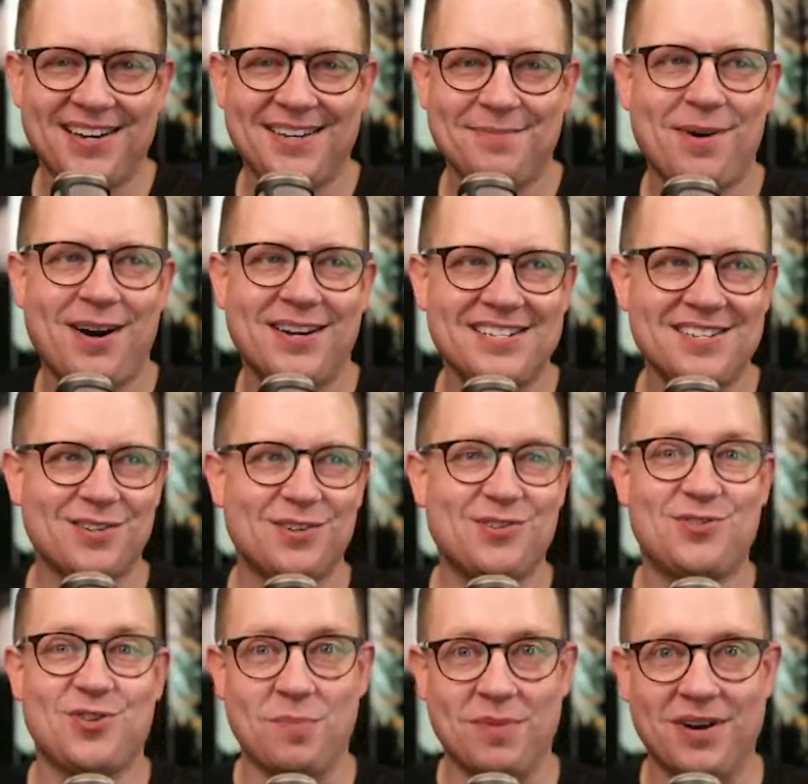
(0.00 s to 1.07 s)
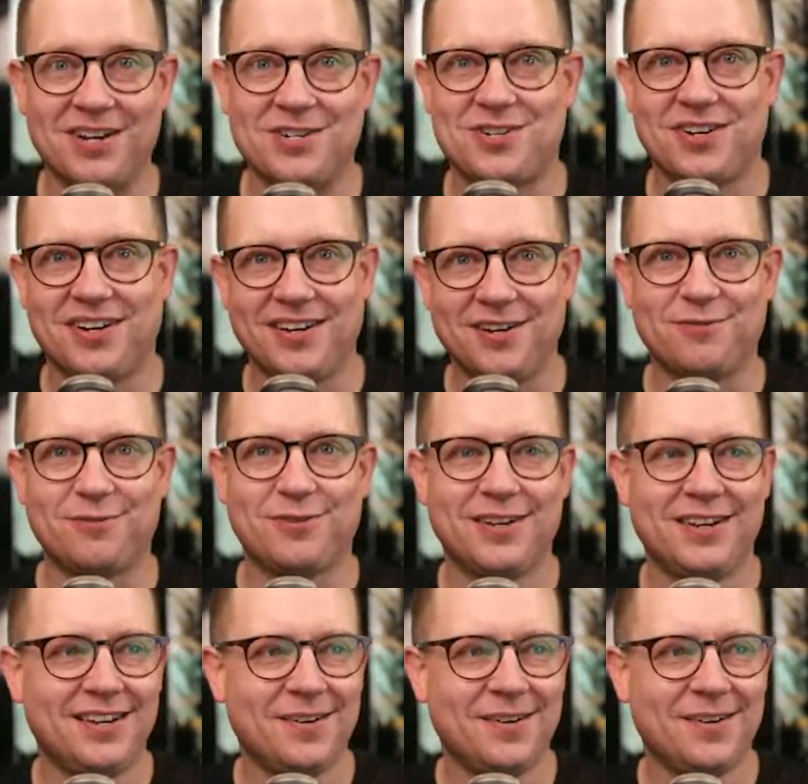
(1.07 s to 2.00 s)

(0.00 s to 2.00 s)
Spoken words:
embodies so much of